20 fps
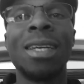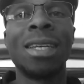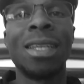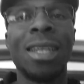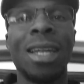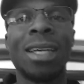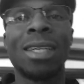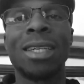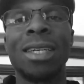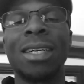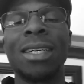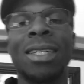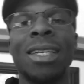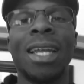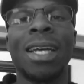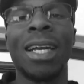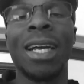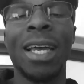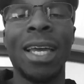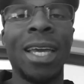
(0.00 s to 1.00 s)
like
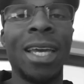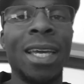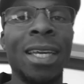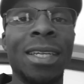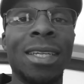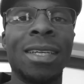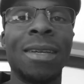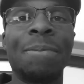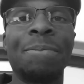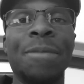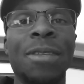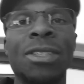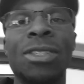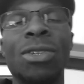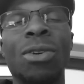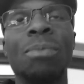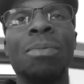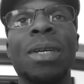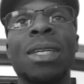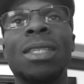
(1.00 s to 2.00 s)
an ant. It's
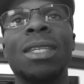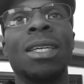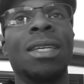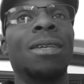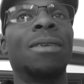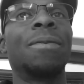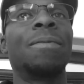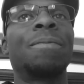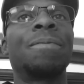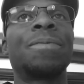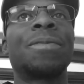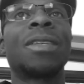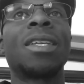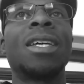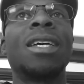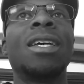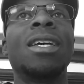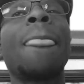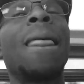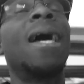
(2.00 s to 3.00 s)
no big deal.
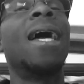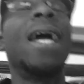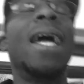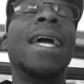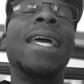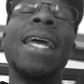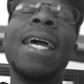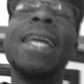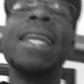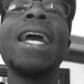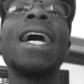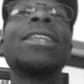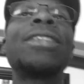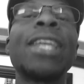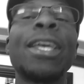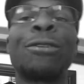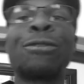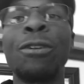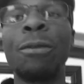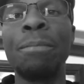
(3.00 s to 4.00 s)
And I
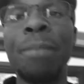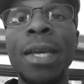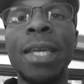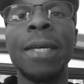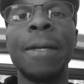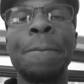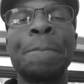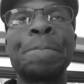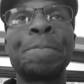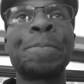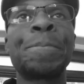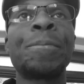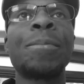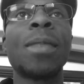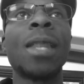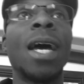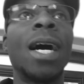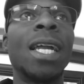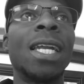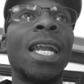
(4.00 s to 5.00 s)
think for me,
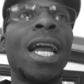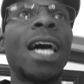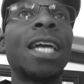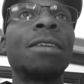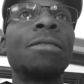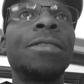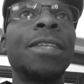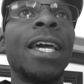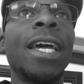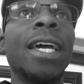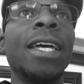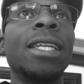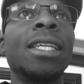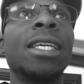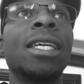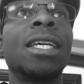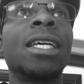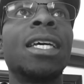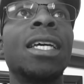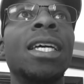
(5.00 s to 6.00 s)
a lot of that
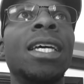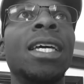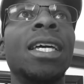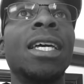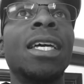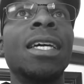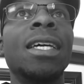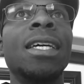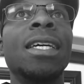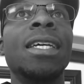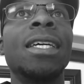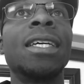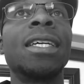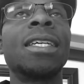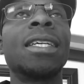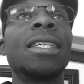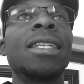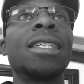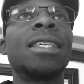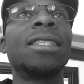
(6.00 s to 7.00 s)

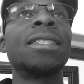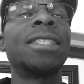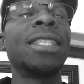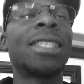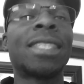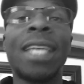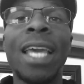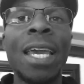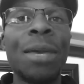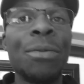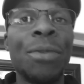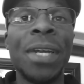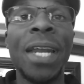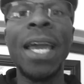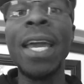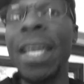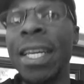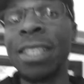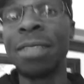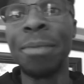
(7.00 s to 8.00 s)
just came with
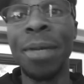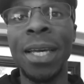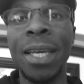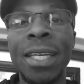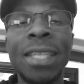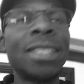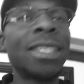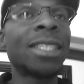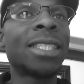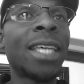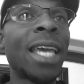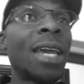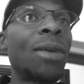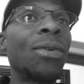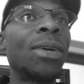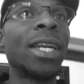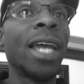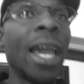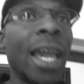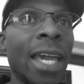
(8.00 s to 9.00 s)
age, man. It just came
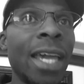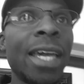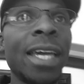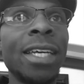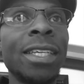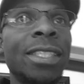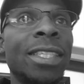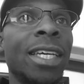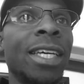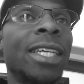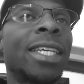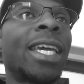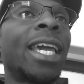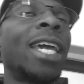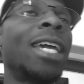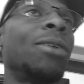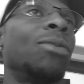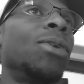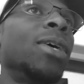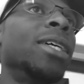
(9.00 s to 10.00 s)
with age. It
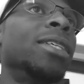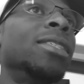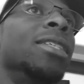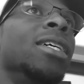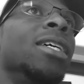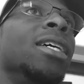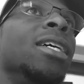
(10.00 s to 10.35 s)
came with